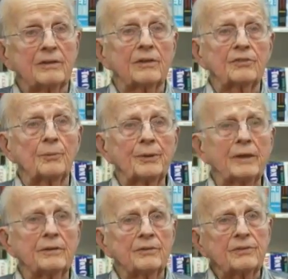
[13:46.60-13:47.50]
It just
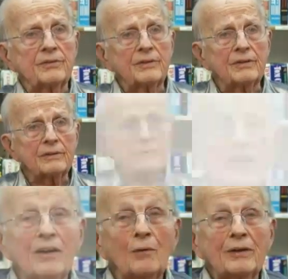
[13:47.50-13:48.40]
depends.
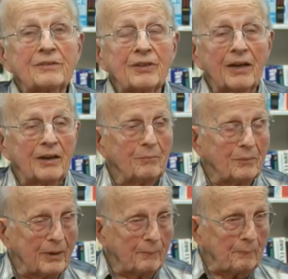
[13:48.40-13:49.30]
One
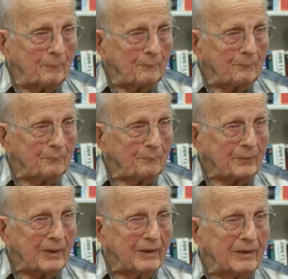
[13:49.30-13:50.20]
time,
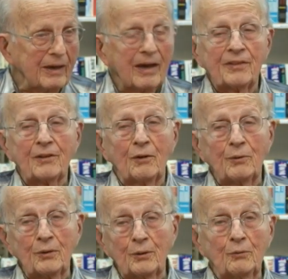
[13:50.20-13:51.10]
I
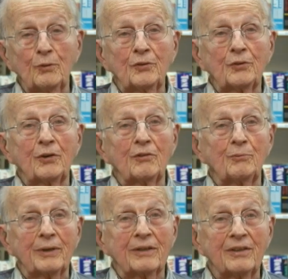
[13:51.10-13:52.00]
thought we were in
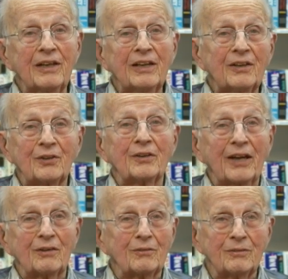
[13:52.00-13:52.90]
reserve, but
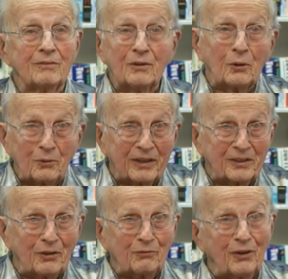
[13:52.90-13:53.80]
turned out we were
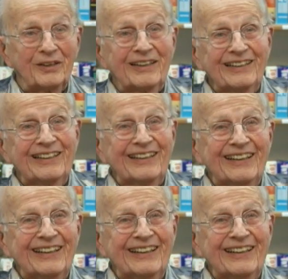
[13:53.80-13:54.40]
right on the front.